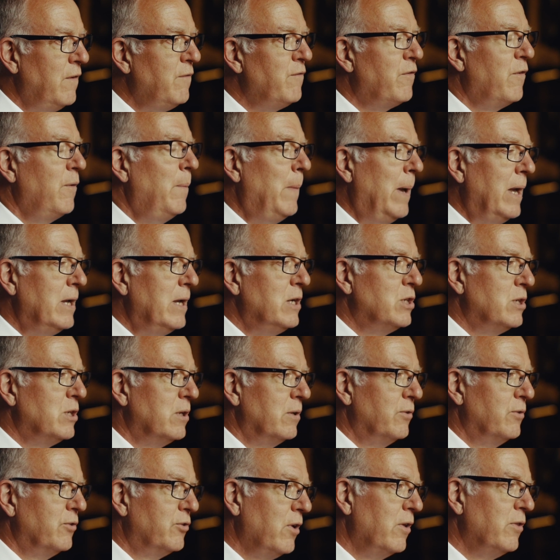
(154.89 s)

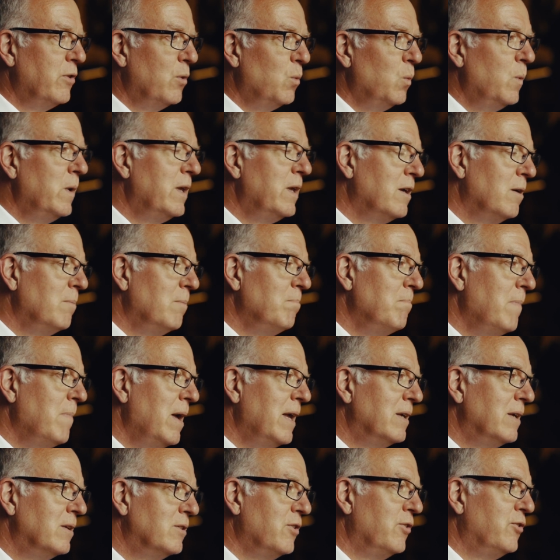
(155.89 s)
information so that we can
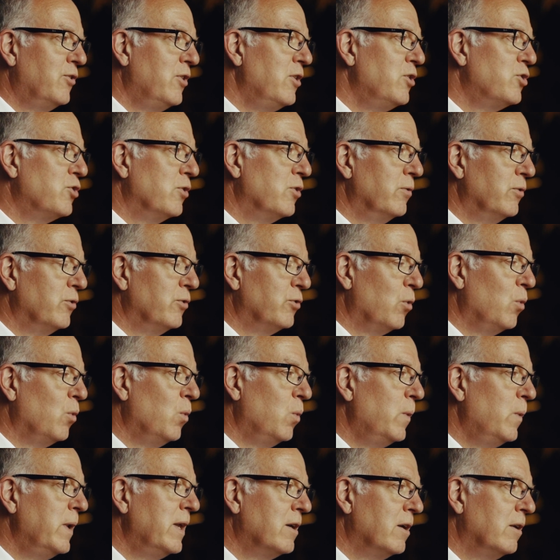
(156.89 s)
make decisions or
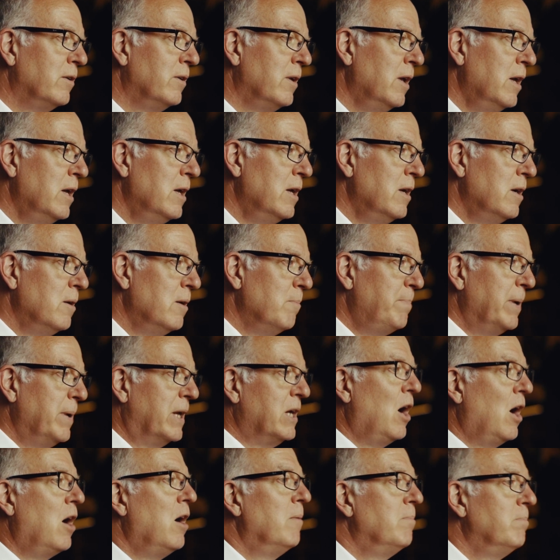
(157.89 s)
we can
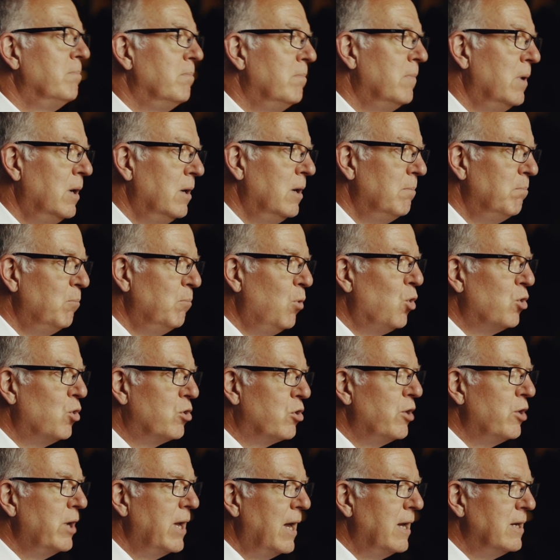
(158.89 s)
become more
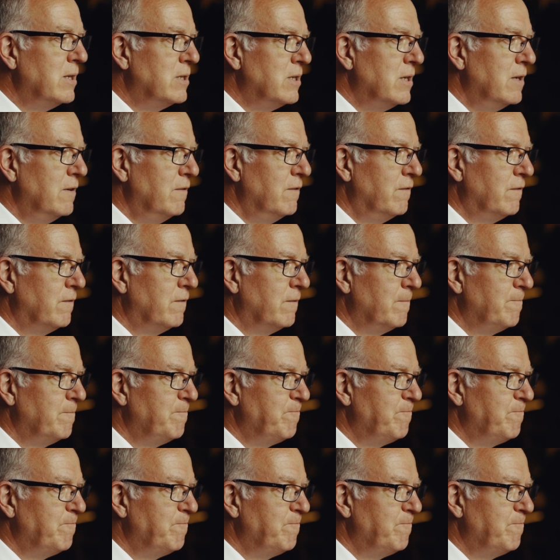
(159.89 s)
creative.